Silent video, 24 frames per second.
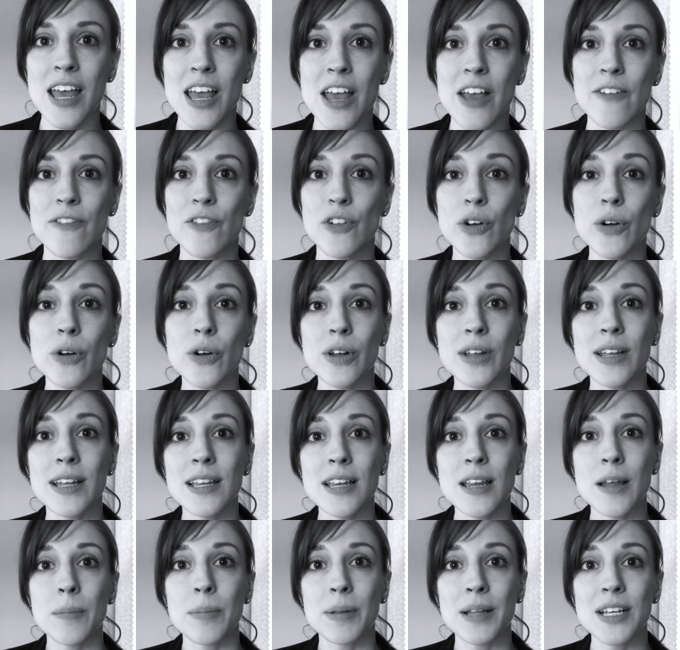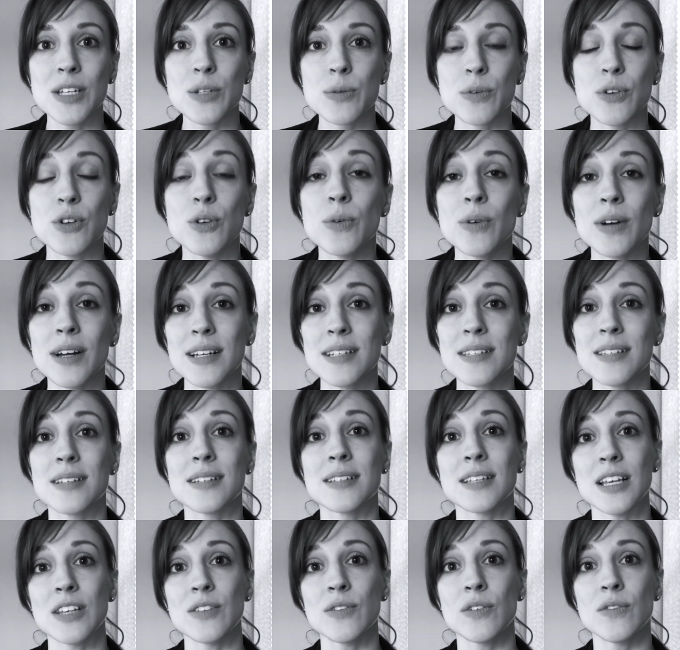If you're in a place where you are a
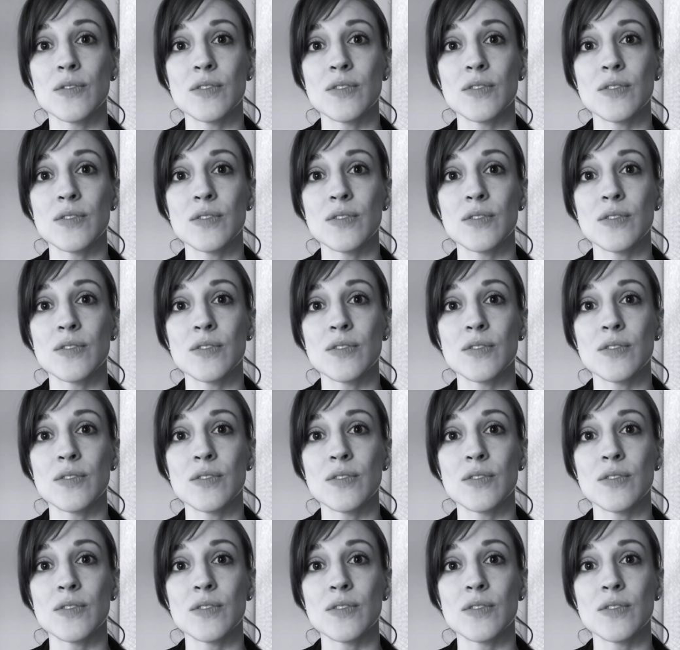successful